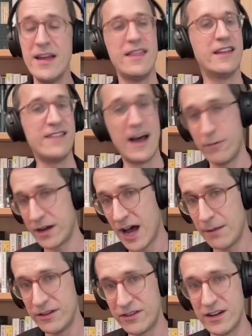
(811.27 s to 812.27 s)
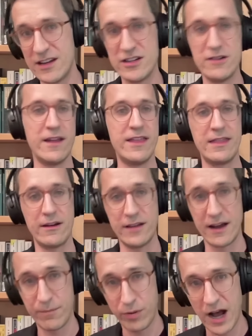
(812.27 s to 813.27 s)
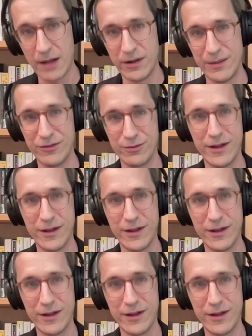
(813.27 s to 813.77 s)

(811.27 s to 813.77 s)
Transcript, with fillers: That's not what Kamala's going to do. I think there are a lot of problems